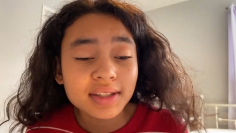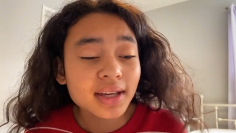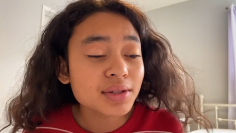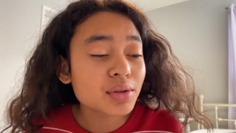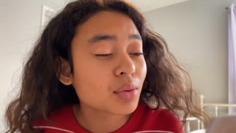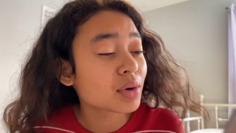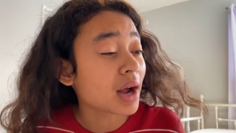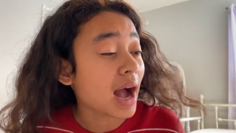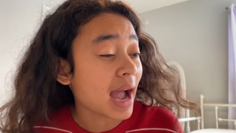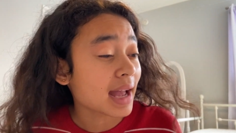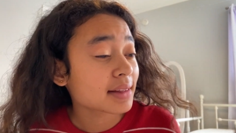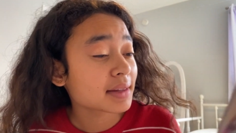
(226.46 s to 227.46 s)
said to
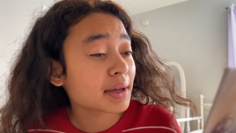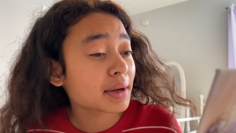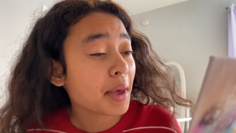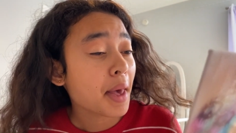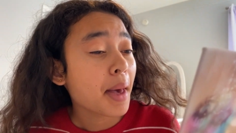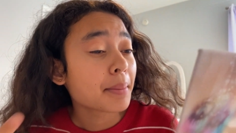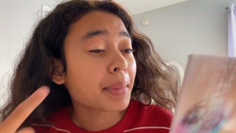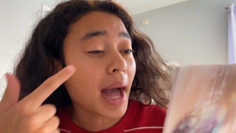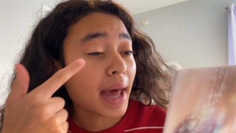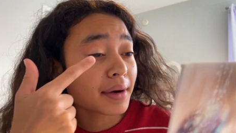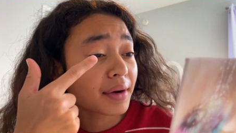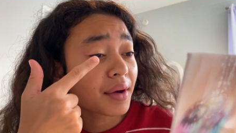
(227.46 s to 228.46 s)
her eyelid, but
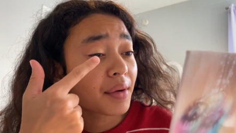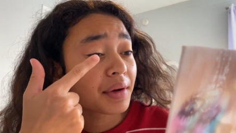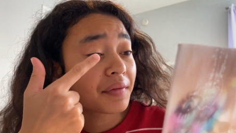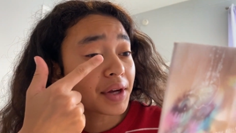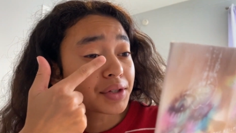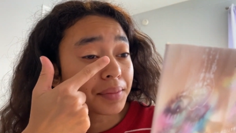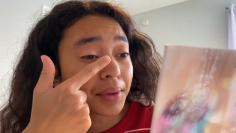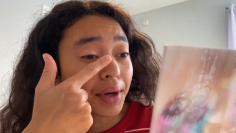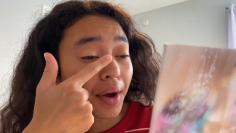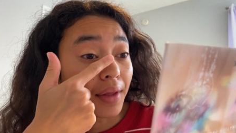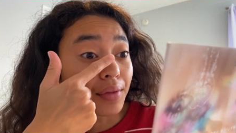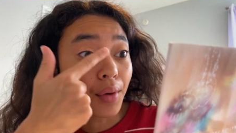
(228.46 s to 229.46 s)
I don't know if I should put
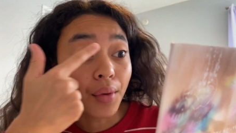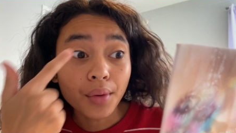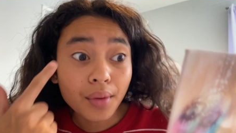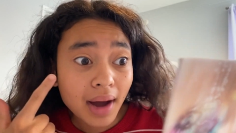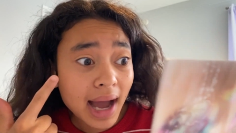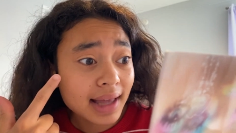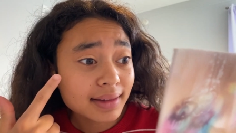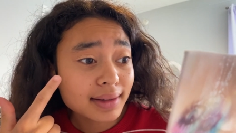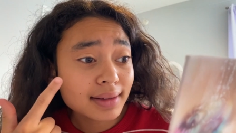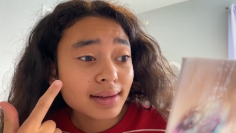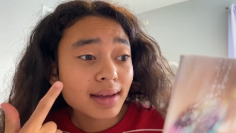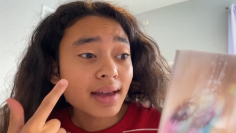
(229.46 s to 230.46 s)
it on the whole
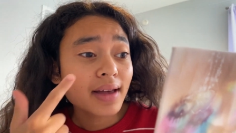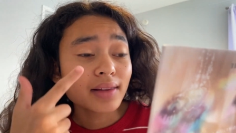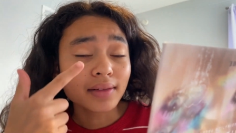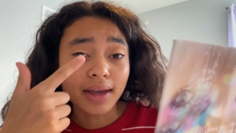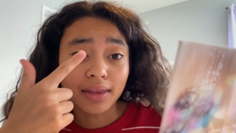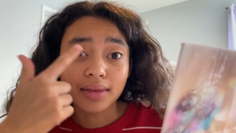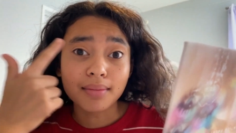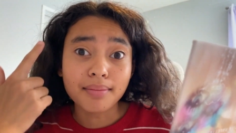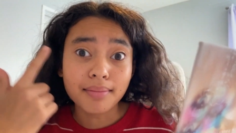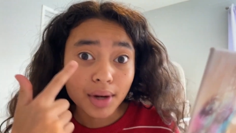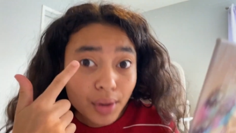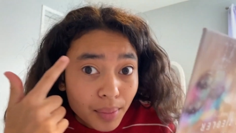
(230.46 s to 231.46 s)
eyelid, like the
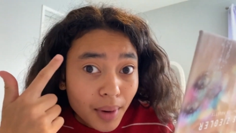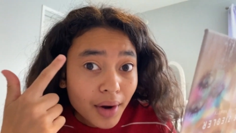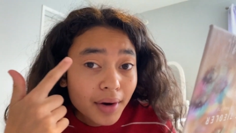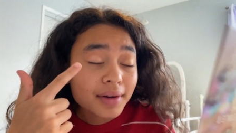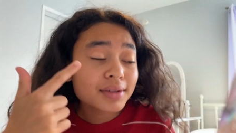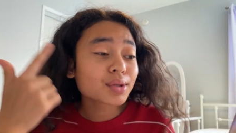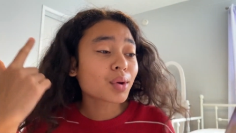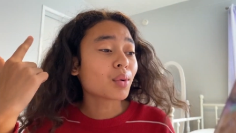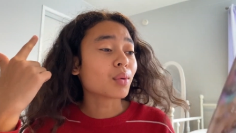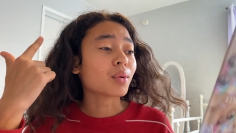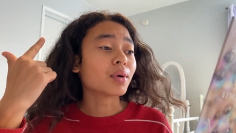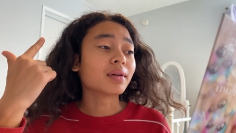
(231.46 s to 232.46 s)
middle part,
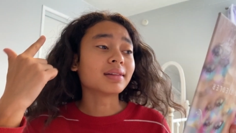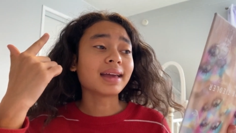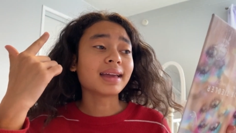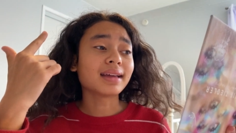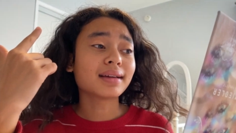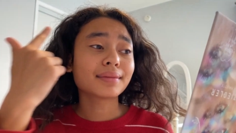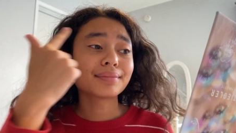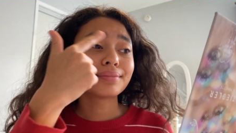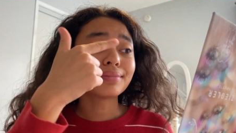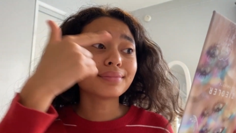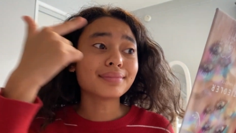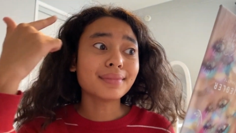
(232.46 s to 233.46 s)
or like
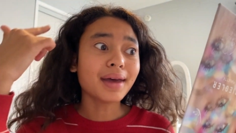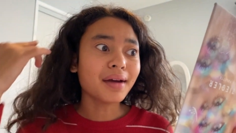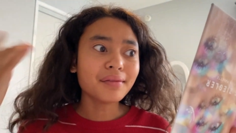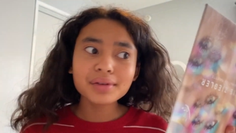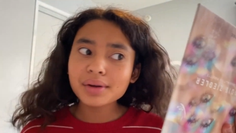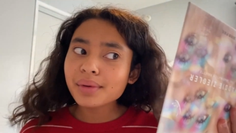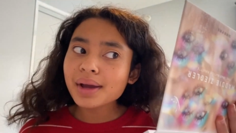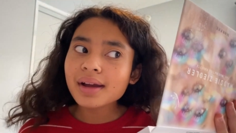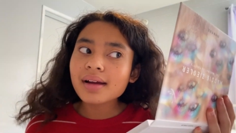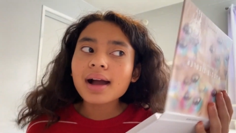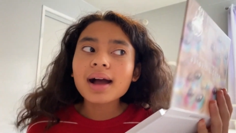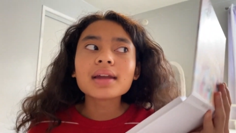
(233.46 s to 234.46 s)

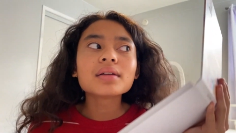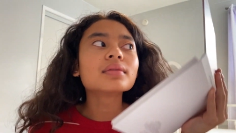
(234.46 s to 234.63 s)
everywhere. I don't